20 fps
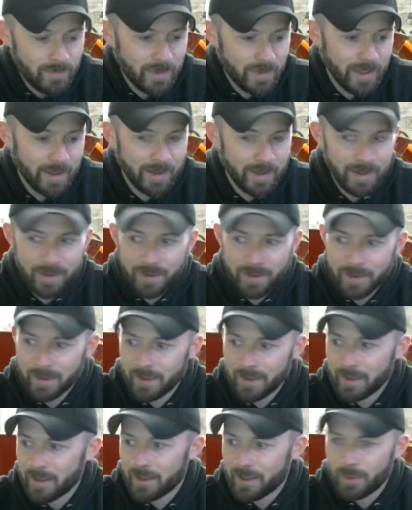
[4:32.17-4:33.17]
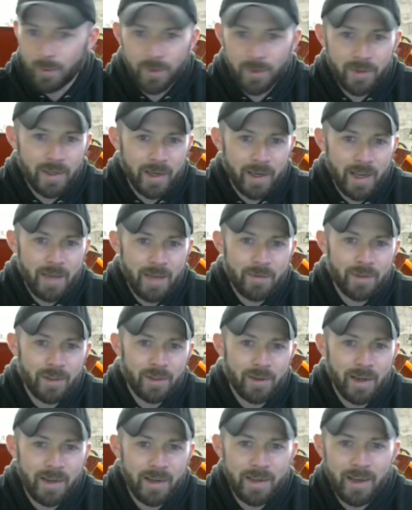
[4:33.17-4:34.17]
and the one that I have in
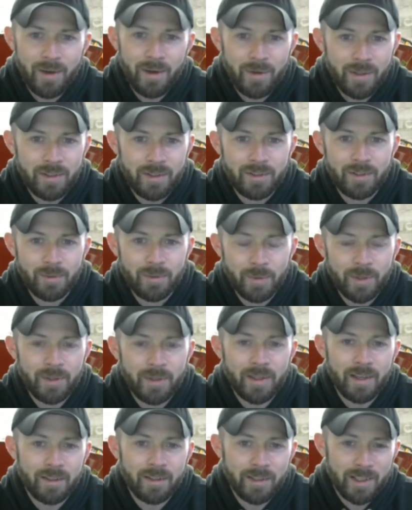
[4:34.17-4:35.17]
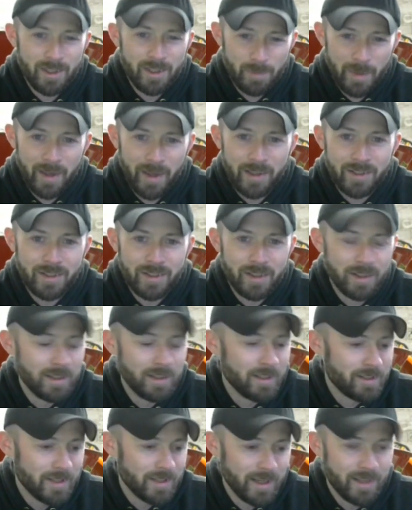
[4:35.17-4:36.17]
there right now is the one that it likes best, and
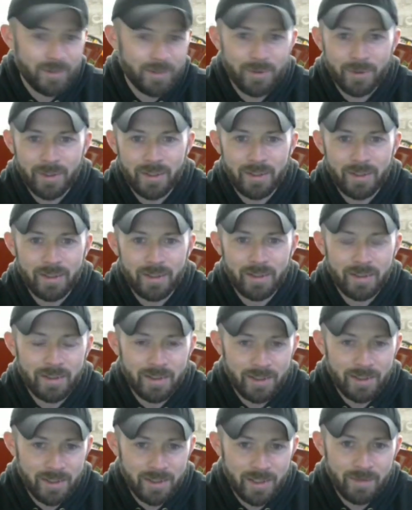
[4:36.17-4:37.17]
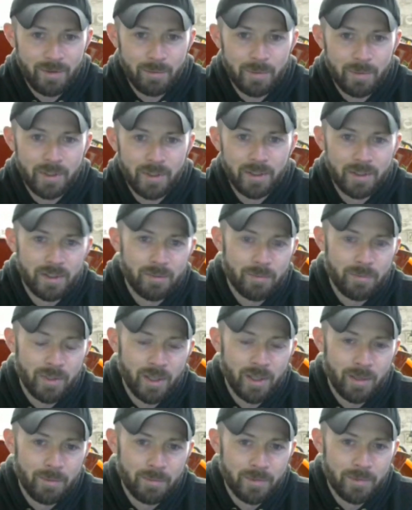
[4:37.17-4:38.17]
it's given me some
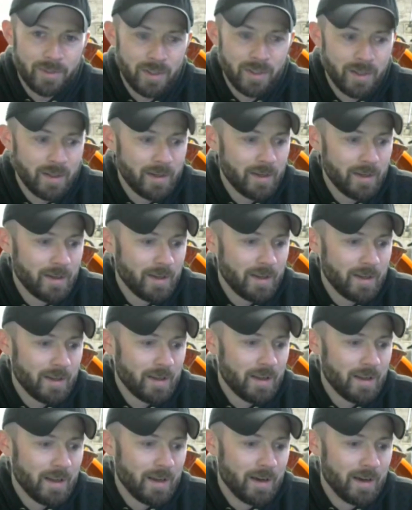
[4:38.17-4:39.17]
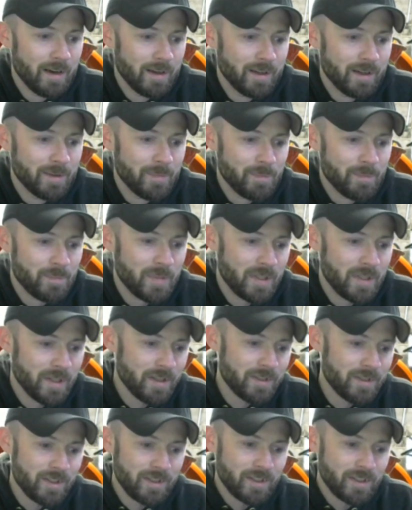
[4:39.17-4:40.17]
problems.
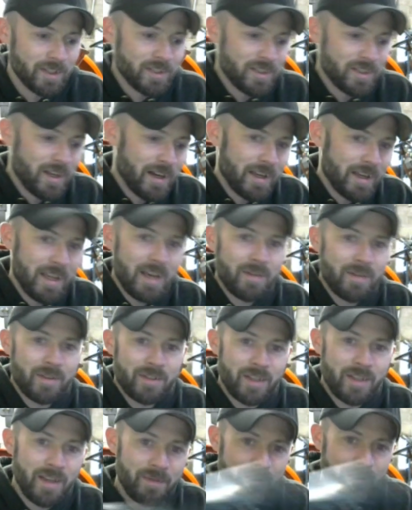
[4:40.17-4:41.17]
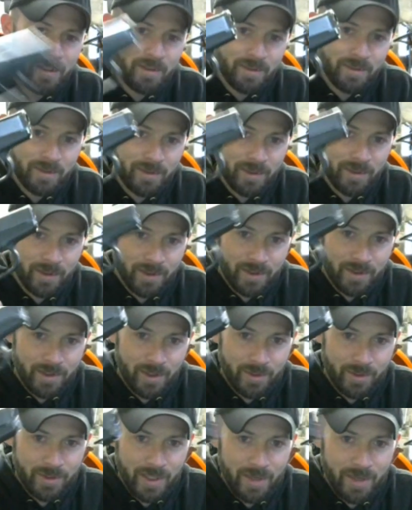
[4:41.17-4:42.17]
Because it does not have a safety, there is
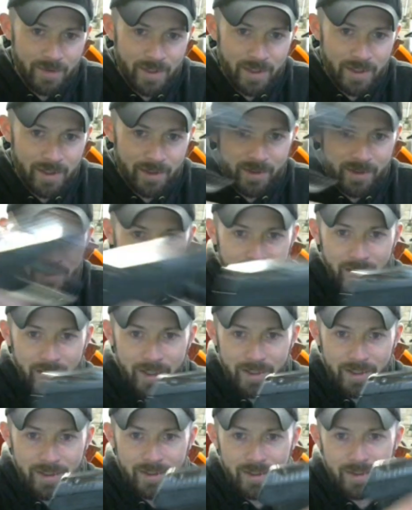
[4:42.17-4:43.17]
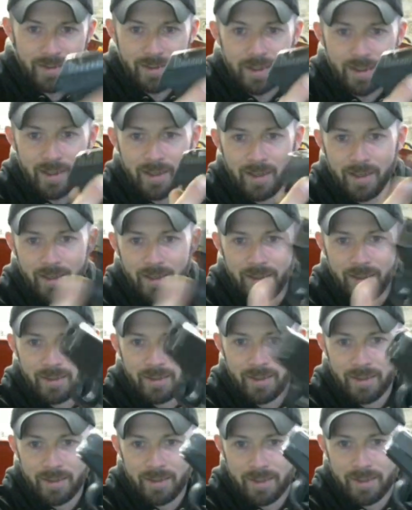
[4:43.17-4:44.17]
no safety on this gun.
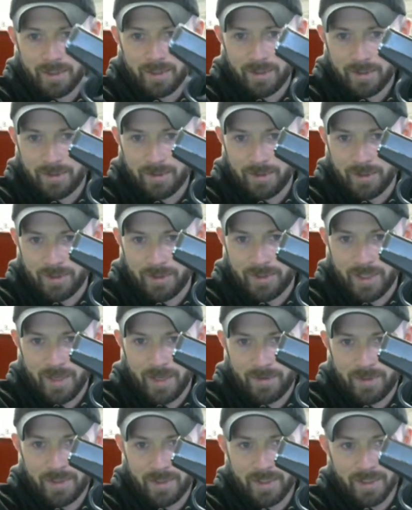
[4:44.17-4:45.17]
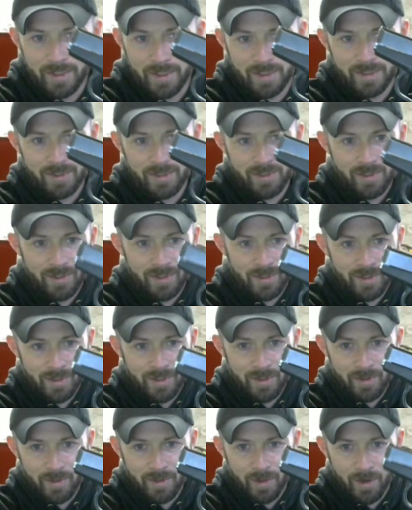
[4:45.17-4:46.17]
The safety is
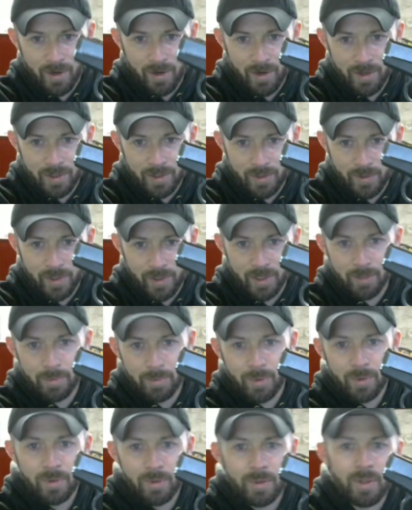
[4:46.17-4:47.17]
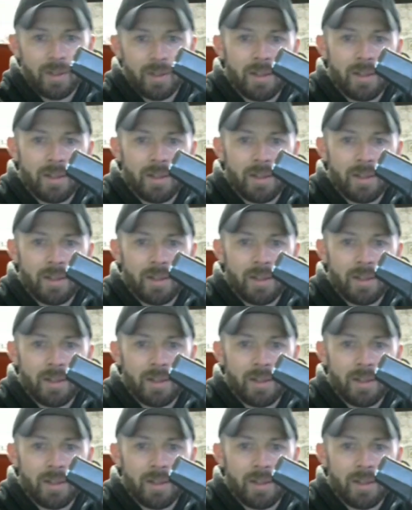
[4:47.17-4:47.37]
the hard trigger pull.